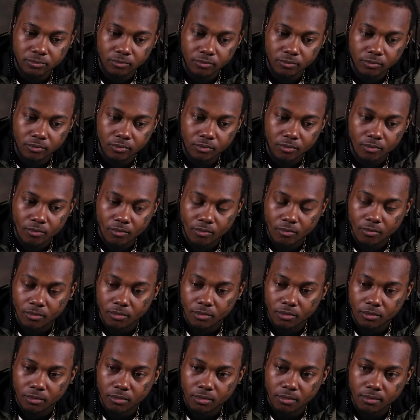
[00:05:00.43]

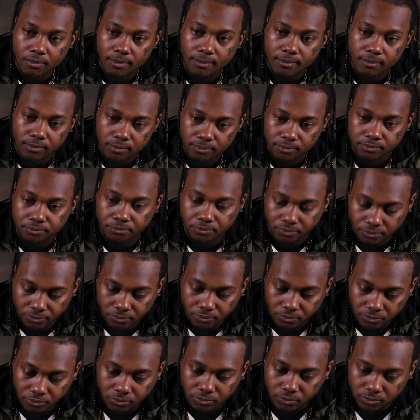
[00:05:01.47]

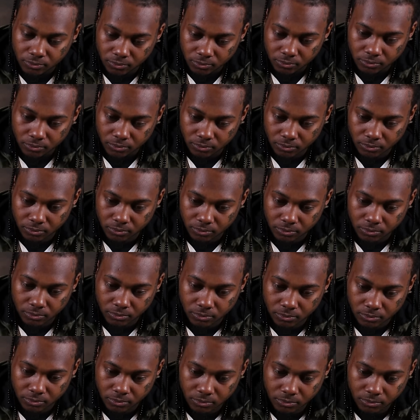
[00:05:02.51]

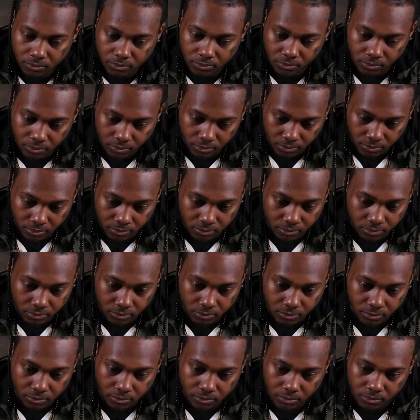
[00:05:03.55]

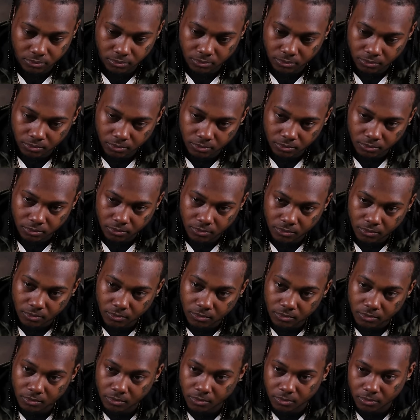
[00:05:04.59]

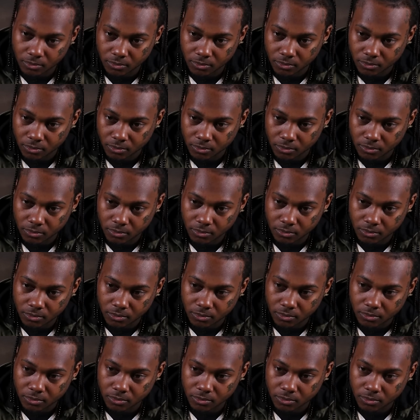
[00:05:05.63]

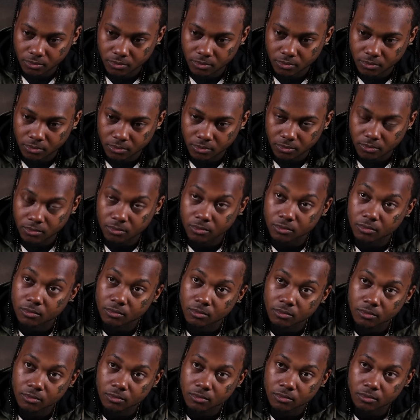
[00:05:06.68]

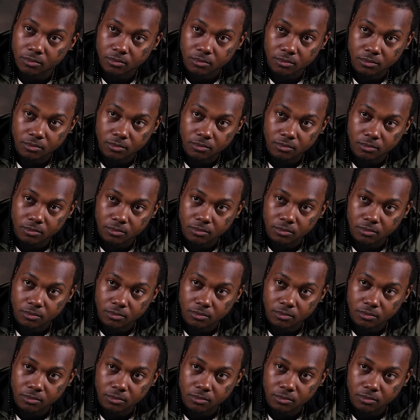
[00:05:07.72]
This person isn't speaking.